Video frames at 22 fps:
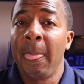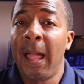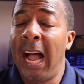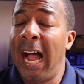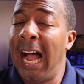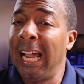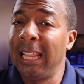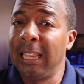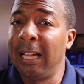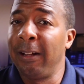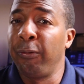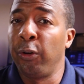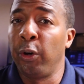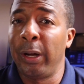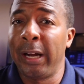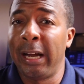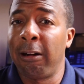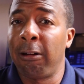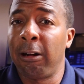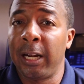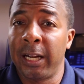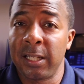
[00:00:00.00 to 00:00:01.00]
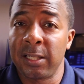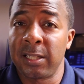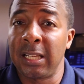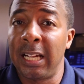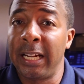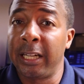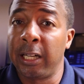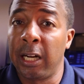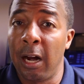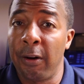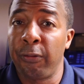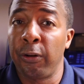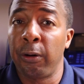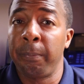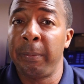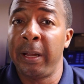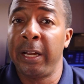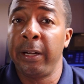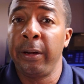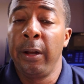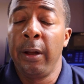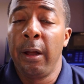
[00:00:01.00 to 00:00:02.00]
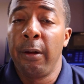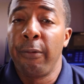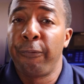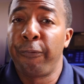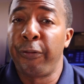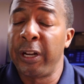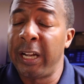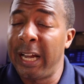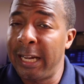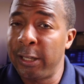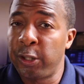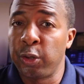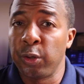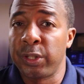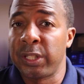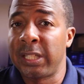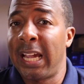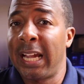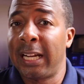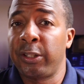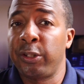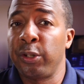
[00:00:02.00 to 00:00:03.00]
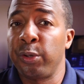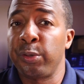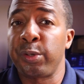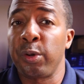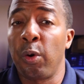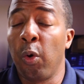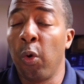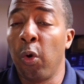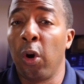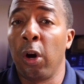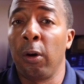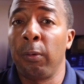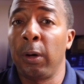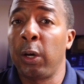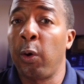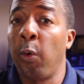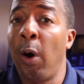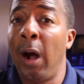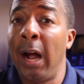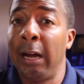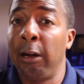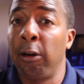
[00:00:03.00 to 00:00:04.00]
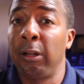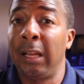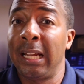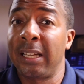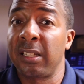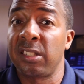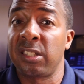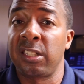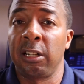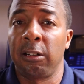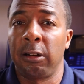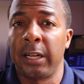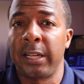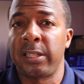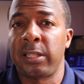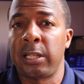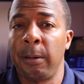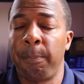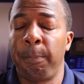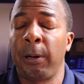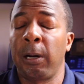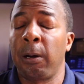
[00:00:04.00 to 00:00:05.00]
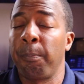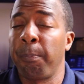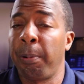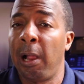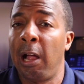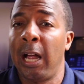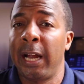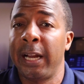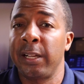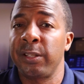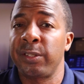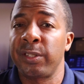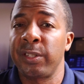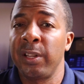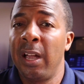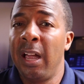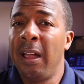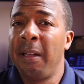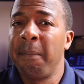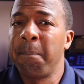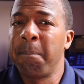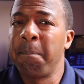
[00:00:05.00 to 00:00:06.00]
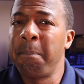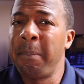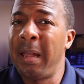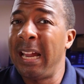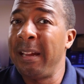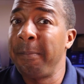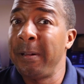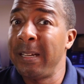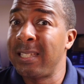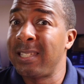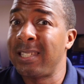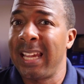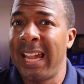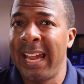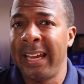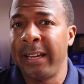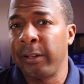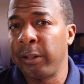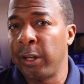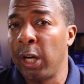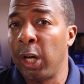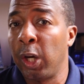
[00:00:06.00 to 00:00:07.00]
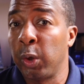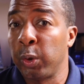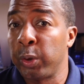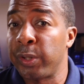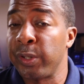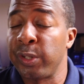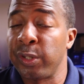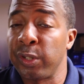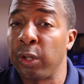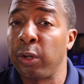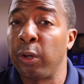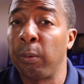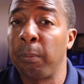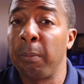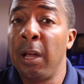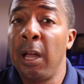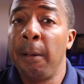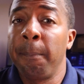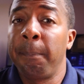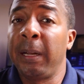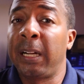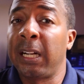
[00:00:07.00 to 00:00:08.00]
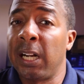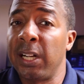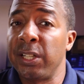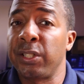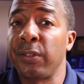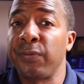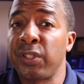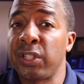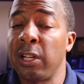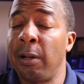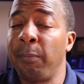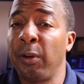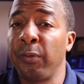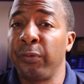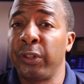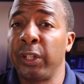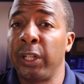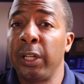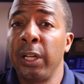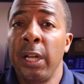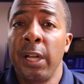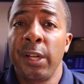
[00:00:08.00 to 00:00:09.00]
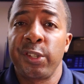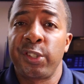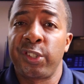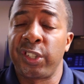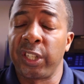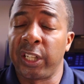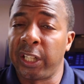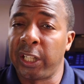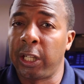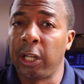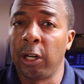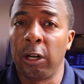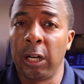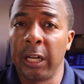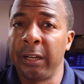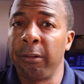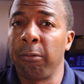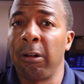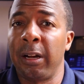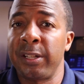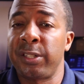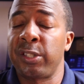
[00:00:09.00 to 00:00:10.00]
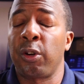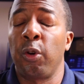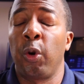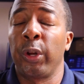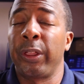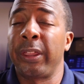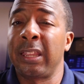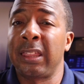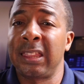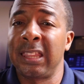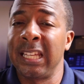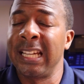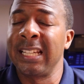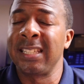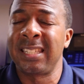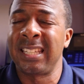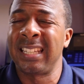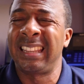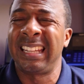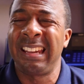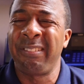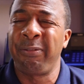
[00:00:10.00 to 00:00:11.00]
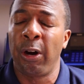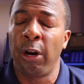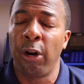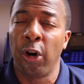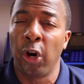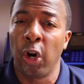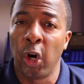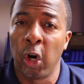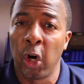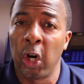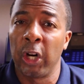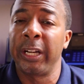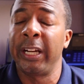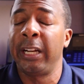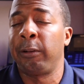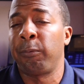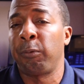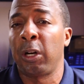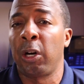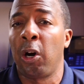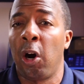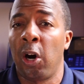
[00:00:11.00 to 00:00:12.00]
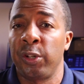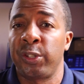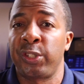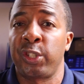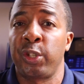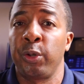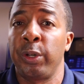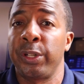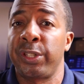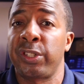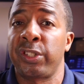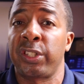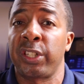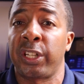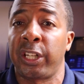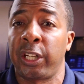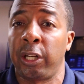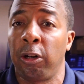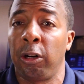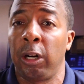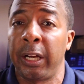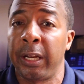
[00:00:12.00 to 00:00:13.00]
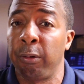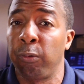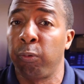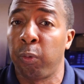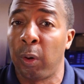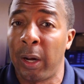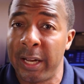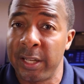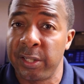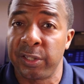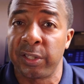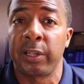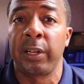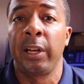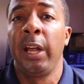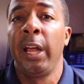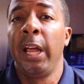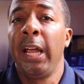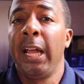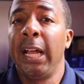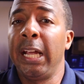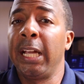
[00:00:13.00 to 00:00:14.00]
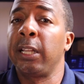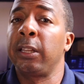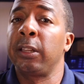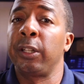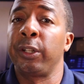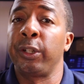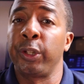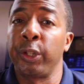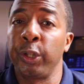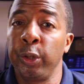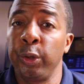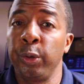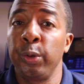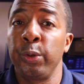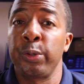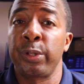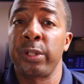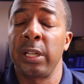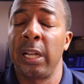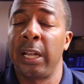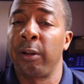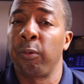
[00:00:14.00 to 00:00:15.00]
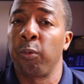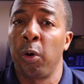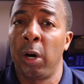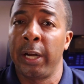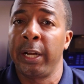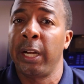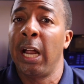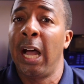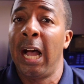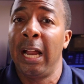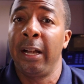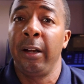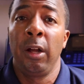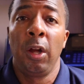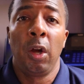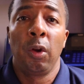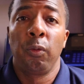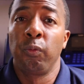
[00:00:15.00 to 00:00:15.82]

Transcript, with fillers: high level areas like government, financial sectors, or require like serious HIPAA compliance maybe saying no to Zoom because of some of the security risk or the things that they've heard in regards to its security risk in the news and whatnot,